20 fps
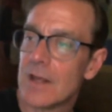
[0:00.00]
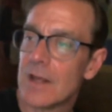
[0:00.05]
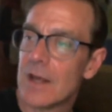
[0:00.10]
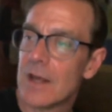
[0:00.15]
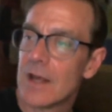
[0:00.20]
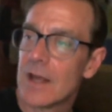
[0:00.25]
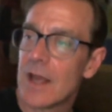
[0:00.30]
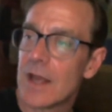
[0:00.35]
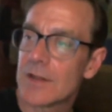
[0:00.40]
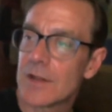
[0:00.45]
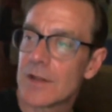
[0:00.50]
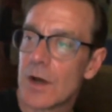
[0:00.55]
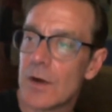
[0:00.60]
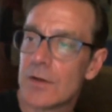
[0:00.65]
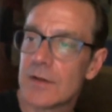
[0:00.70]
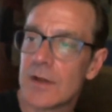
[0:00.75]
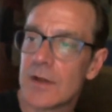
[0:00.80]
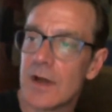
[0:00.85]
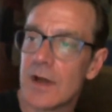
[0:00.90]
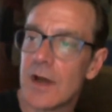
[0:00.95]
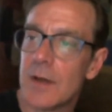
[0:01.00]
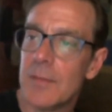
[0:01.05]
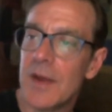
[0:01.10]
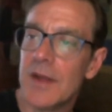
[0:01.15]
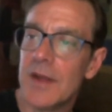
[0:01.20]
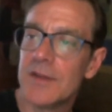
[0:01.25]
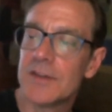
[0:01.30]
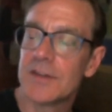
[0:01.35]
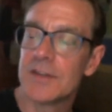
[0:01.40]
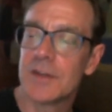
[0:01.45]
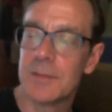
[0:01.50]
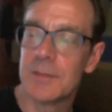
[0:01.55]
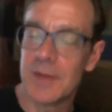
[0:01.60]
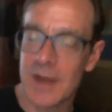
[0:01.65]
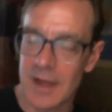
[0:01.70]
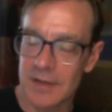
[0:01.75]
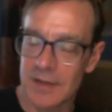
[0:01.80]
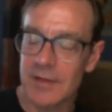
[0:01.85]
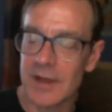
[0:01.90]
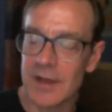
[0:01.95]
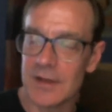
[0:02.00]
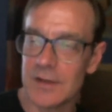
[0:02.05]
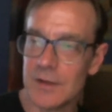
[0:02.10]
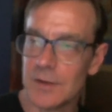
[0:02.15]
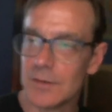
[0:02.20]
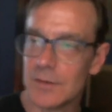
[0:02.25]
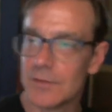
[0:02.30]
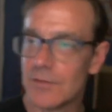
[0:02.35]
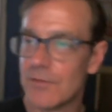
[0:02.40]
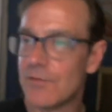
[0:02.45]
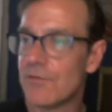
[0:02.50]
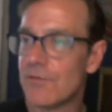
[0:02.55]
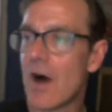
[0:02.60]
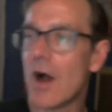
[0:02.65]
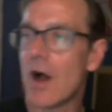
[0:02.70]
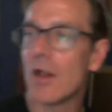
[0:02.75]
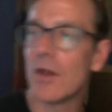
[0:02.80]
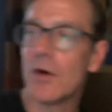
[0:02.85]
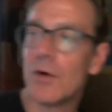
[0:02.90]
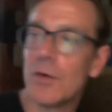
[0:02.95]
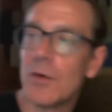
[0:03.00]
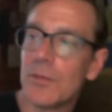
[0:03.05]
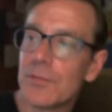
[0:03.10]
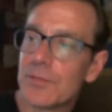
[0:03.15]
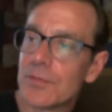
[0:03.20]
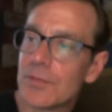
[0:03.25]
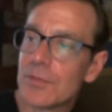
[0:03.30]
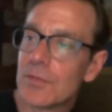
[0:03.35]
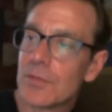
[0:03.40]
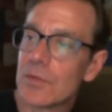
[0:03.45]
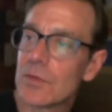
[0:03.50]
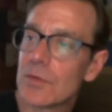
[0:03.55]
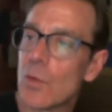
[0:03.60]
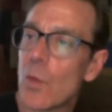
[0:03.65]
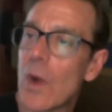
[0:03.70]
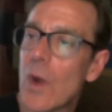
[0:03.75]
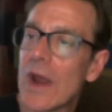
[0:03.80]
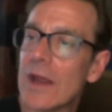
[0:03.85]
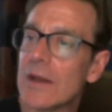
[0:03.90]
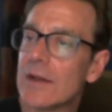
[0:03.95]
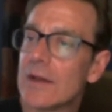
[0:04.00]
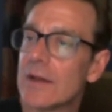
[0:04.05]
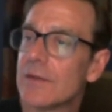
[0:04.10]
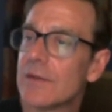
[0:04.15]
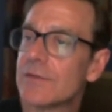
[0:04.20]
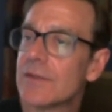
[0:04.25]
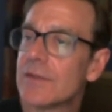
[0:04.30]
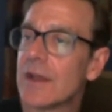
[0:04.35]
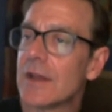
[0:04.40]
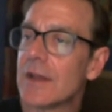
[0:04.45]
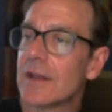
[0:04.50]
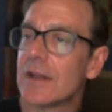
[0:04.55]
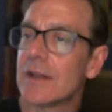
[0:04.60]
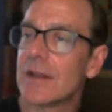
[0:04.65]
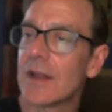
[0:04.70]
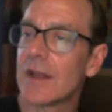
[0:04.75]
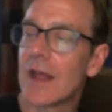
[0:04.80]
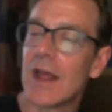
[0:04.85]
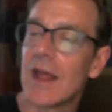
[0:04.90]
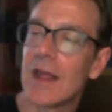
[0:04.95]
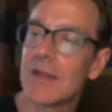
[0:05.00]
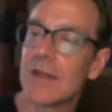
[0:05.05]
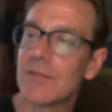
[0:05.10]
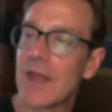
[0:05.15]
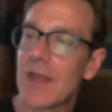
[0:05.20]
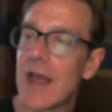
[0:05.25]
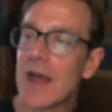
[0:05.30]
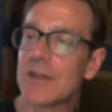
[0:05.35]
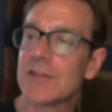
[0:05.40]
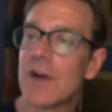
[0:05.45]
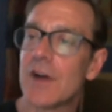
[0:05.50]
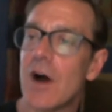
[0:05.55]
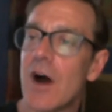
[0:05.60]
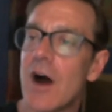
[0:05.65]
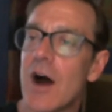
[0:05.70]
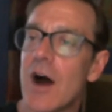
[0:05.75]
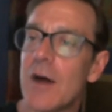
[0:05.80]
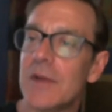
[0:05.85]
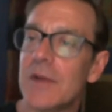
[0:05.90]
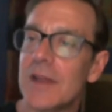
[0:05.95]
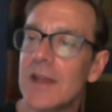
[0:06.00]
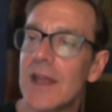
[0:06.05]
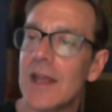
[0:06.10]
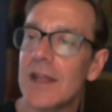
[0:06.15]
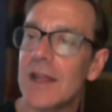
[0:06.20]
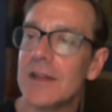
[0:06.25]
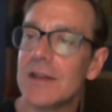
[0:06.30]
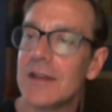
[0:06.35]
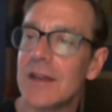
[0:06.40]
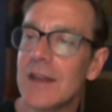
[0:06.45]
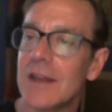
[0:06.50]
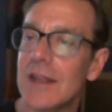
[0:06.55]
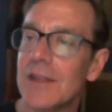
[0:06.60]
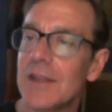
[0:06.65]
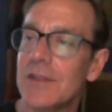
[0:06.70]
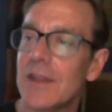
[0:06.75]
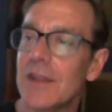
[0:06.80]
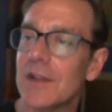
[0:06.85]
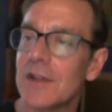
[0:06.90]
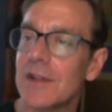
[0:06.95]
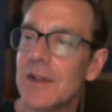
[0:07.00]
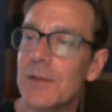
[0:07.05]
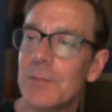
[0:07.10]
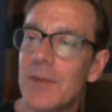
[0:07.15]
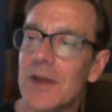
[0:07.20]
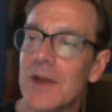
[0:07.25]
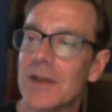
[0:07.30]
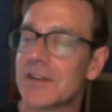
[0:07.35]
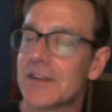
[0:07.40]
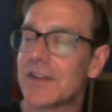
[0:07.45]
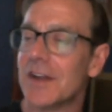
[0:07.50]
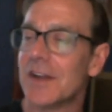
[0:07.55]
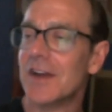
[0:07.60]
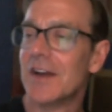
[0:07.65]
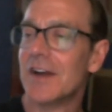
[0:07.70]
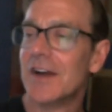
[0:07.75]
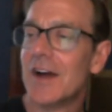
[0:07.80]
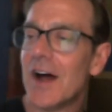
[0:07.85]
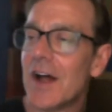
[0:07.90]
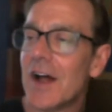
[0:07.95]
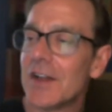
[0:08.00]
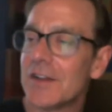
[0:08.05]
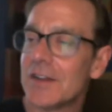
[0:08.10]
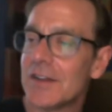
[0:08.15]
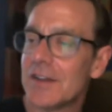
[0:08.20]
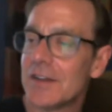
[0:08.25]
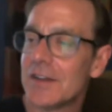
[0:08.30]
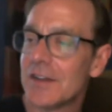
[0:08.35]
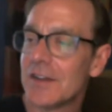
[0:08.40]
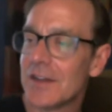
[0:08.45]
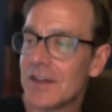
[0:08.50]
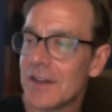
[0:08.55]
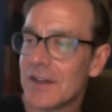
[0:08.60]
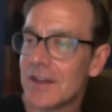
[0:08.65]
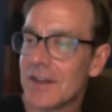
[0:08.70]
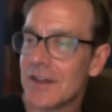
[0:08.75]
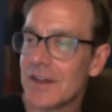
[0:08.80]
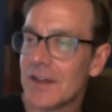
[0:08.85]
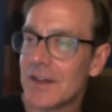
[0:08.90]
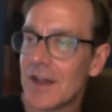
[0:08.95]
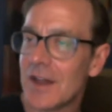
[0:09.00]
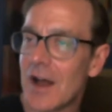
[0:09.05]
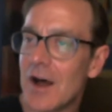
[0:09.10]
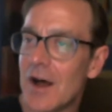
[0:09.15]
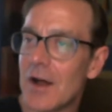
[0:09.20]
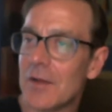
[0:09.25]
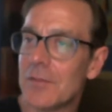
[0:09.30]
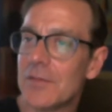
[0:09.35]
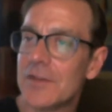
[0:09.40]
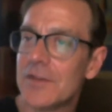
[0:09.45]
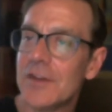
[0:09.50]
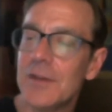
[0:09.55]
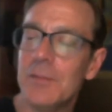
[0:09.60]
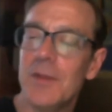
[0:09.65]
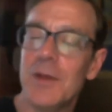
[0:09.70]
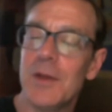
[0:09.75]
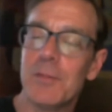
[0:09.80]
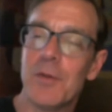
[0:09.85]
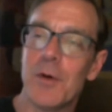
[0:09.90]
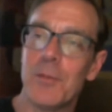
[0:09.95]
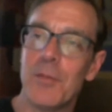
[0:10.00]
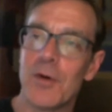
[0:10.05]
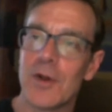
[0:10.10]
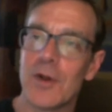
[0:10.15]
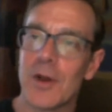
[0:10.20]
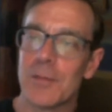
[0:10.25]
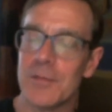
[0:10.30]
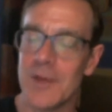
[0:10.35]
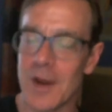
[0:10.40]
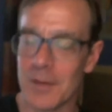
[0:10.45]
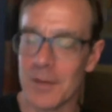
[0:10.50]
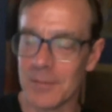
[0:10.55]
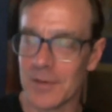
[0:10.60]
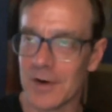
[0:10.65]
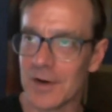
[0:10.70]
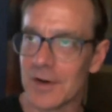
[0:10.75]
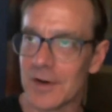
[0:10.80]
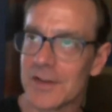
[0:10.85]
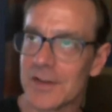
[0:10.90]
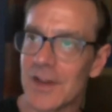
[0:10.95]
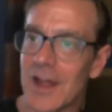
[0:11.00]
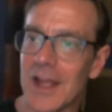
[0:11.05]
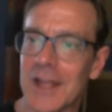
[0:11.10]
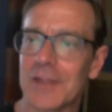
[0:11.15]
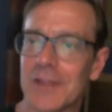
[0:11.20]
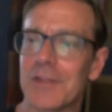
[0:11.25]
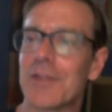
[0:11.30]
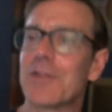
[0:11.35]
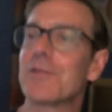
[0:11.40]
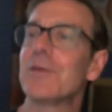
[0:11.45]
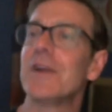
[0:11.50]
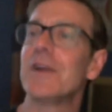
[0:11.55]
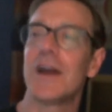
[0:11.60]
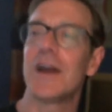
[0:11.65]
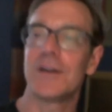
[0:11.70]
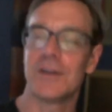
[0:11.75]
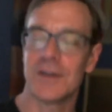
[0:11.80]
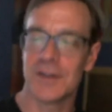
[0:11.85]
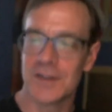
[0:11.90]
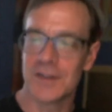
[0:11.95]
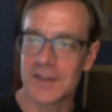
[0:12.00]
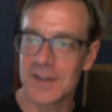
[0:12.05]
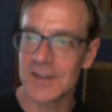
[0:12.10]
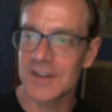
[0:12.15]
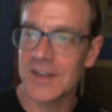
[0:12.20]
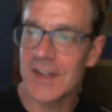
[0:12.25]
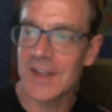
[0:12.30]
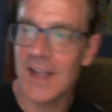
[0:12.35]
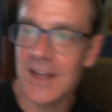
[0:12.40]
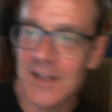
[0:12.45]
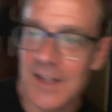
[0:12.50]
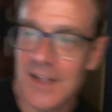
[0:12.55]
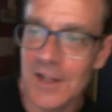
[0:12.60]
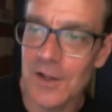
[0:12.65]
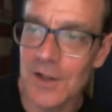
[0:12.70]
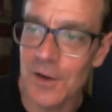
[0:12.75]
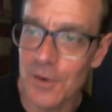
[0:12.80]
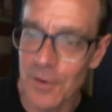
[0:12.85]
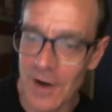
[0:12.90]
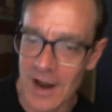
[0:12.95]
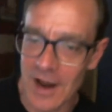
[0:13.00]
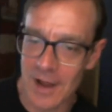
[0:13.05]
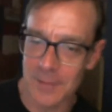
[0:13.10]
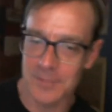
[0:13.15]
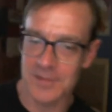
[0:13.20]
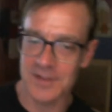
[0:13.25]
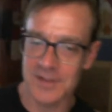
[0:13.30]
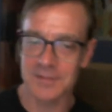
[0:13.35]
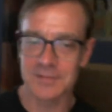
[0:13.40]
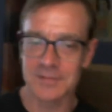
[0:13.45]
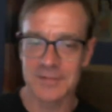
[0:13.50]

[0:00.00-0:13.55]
Yeah, it's always amazing to me. I do follow weightlifting as a hobby, and in the Olympics, I'll see people put up numbers like 368 kilograms,